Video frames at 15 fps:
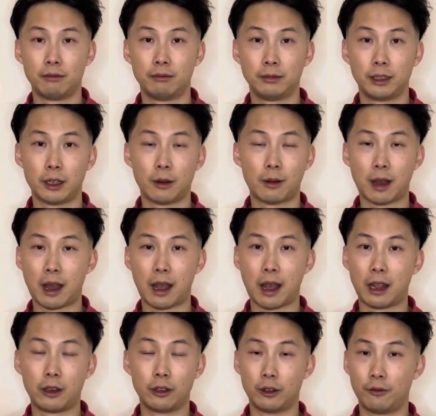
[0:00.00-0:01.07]
You know, I
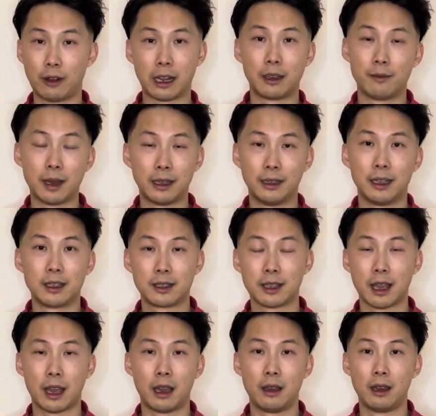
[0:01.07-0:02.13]
couldn't recommend this
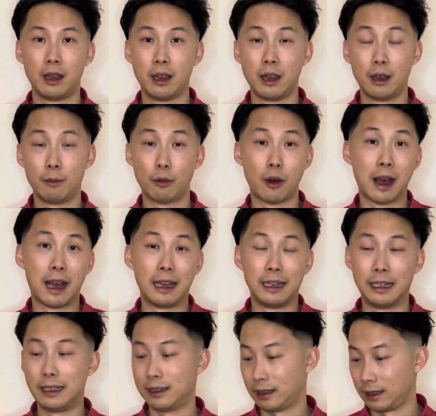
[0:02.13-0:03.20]
more
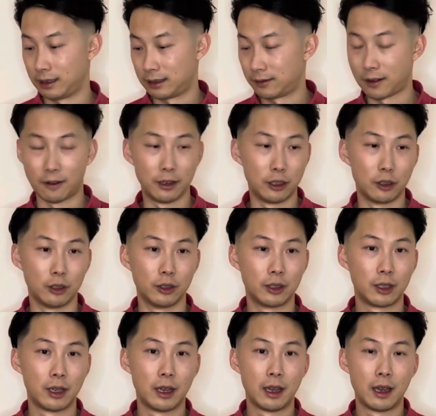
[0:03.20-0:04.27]
highly. It's very good.
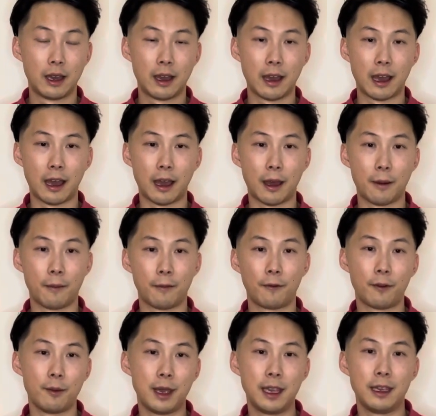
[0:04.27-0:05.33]
For
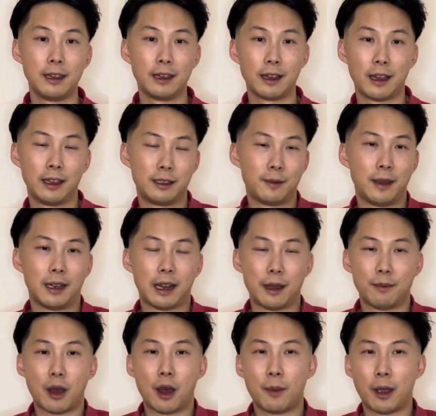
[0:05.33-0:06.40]
me, it's a bit like
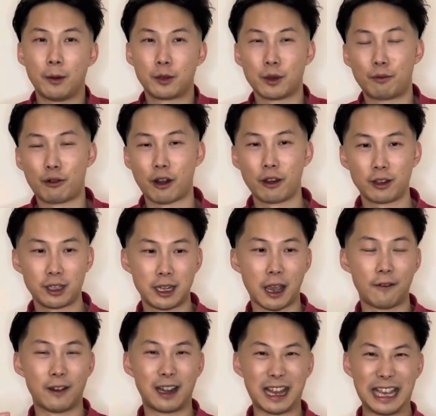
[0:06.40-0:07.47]
Marmite with some products. You
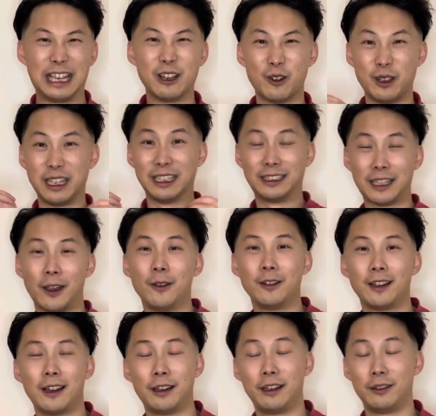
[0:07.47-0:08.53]
either like it or you don't,
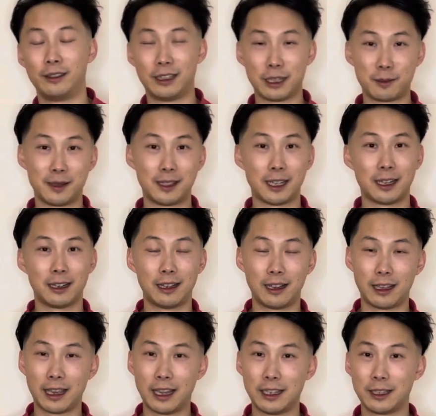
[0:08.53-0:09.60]
and on this particular
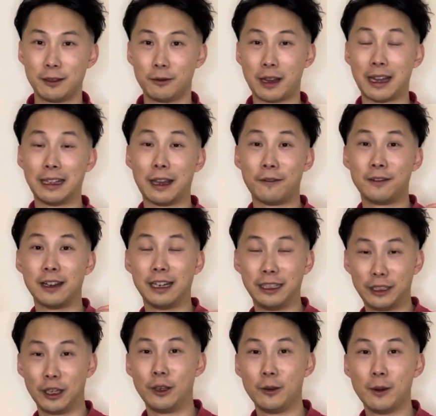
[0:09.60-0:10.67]
occasion I definitely
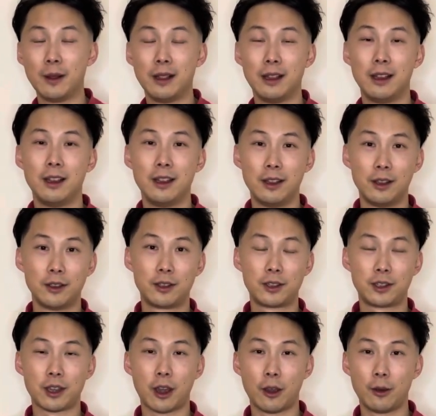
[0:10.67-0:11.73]
do.
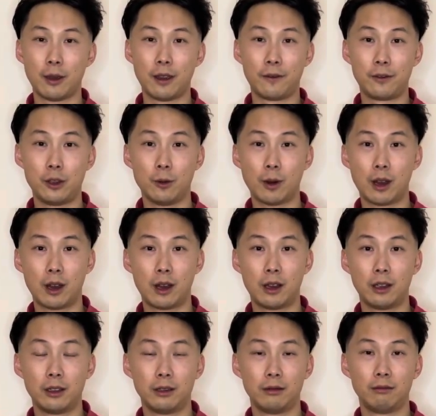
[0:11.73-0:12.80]
So if you are
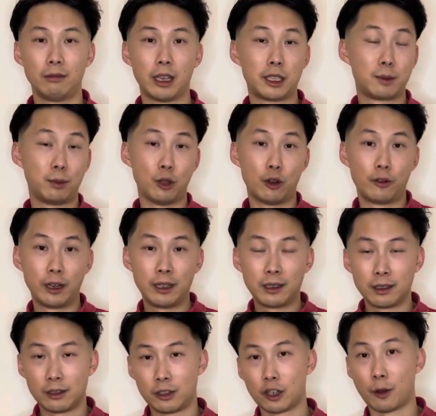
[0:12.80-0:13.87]
exploring
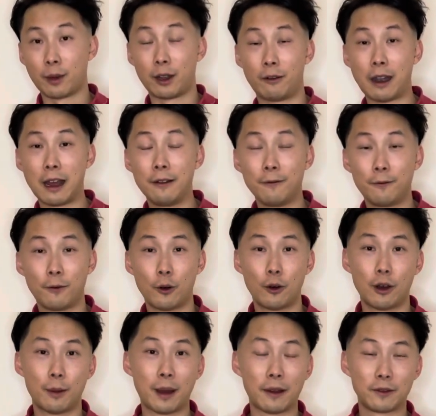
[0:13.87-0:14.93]
and shopping around for
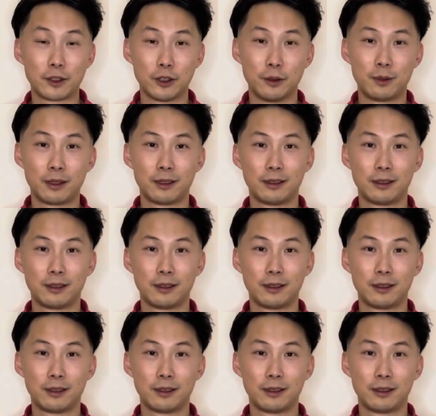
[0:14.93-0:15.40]
a bathtub,